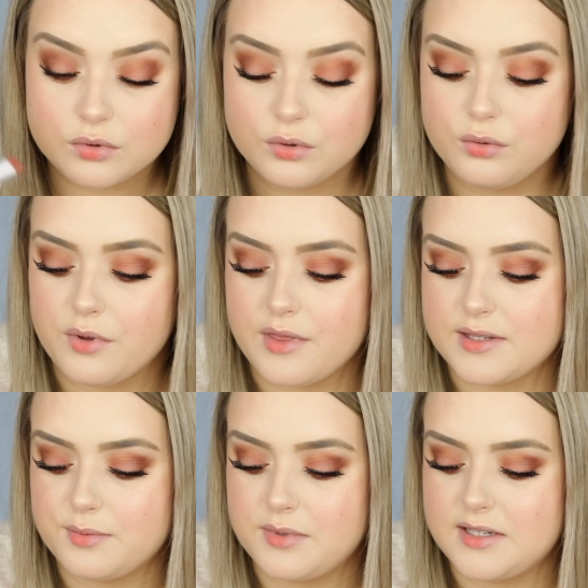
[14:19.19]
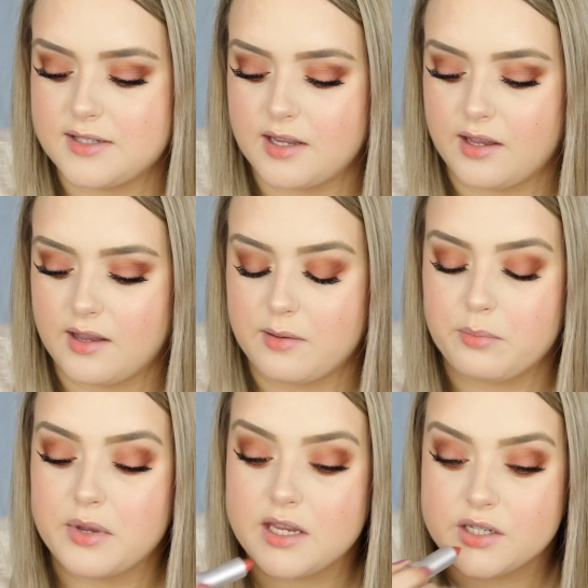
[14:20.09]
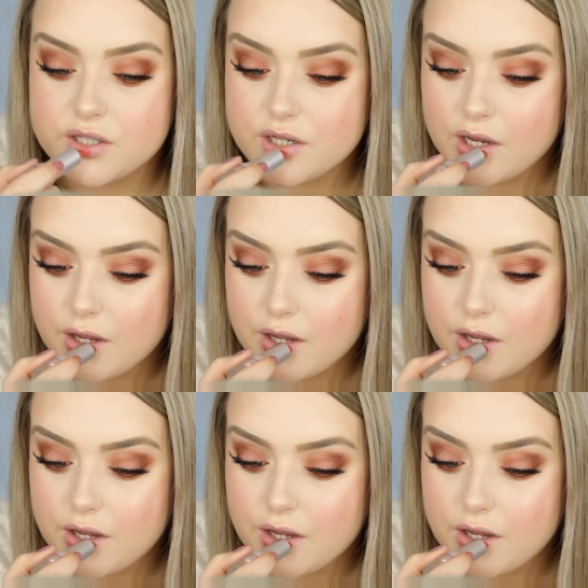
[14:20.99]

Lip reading: Ooh, this one is like a peach.